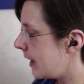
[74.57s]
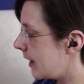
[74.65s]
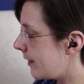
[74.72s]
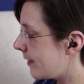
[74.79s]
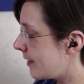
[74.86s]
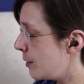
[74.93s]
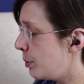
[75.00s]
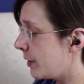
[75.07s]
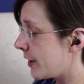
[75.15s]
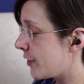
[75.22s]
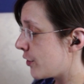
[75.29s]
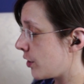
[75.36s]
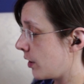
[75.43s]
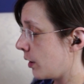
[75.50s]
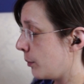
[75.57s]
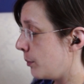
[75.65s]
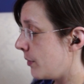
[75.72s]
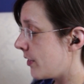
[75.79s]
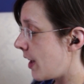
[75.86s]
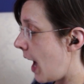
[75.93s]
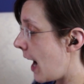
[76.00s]
in its simplest
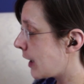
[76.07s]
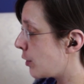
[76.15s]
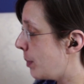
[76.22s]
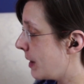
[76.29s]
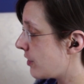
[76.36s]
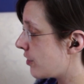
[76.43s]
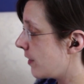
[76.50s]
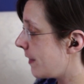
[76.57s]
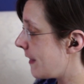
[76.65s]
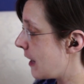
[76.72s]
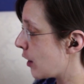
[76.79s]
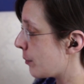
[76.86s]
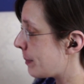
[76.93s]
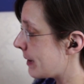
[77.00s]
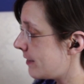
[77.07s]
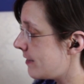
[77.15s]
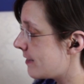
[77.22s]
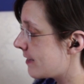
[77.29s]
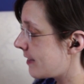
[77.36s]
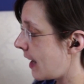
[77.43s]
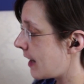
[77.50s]
terms, occupational
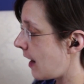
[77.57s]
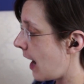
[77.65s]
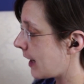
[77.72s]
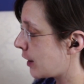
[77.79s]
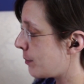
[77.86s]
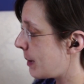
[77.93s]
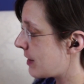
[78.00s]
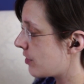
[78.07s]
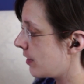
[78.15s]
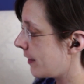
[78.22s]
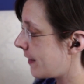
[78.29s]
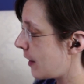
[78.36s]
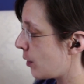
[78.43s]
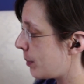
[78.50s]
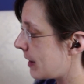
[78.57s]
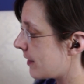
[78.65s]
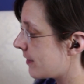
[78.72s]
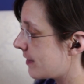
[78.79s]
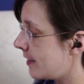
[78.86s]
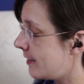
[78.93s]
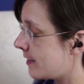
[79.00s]
therapists and occupational therapy
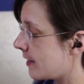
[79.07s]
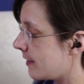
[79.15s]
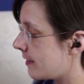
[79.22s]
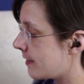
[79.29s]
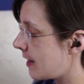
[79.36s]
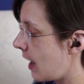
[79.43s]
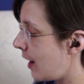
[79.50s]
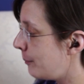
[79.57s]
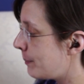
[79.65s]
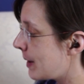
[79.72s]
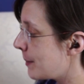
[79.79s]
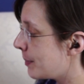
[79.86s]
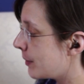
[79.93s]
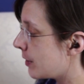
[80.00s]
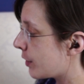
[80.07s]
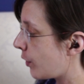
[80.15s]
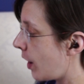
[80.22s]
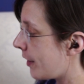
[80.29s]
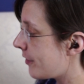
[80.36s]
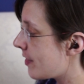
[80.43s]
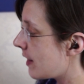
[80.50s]
assistants help people
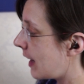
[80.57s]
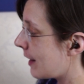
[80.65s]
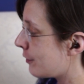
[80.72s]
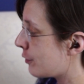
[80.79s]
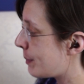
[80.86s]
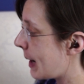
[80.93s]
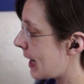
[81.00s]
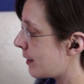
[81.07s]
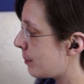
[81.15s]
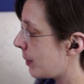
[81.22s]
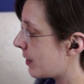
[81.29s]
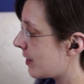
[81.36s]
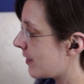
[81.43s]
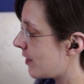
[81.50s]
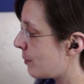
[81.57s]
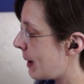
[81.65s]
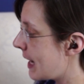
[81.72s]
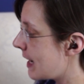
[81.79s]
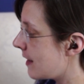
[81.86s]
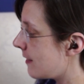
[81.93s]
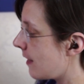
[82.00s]
across the lifespan
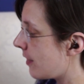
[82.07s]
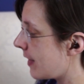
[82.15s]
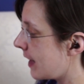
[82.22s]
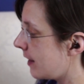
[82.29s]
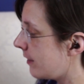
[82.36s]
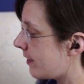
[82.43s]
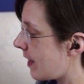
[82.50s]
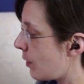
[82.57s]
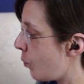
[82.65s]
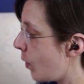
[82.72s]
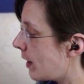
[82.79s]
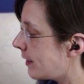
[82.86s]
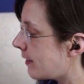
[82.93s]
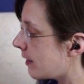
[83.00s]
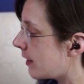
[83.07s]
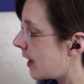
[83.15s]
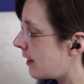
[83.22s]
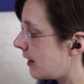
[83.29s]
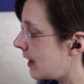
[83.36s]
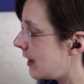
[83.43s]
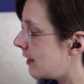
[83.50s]
participate in the things they want
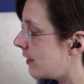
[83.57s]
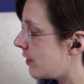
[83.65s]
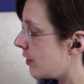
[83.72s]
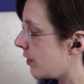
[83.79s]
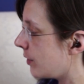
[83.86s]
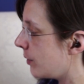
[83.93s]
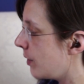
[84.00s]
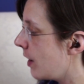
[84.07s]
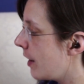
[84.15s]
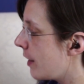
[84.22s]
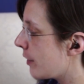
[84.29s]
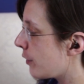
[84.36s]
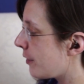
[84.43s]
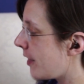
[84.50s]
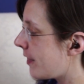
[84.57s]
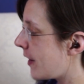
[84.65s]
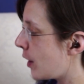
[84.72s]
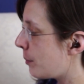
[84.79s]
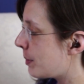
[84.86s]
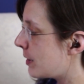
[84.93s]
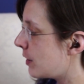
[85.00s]
and need to do through the
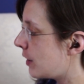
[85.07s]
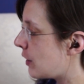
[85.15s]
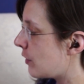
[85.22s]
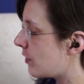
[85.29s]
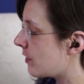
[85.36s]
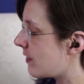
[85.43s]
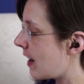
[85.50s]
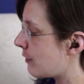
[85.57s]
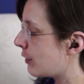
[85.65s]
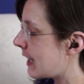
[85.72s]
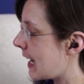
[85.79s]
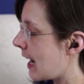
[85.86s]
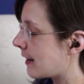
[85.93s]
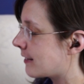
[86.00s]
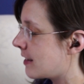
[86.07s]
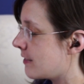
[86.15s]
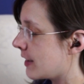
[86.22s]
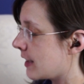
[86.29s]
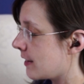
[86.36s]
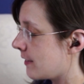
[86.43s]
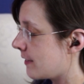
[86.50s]
therapeutic use of everyday
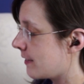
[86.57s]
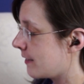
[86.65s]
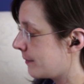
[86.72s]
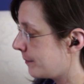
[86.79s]
activities.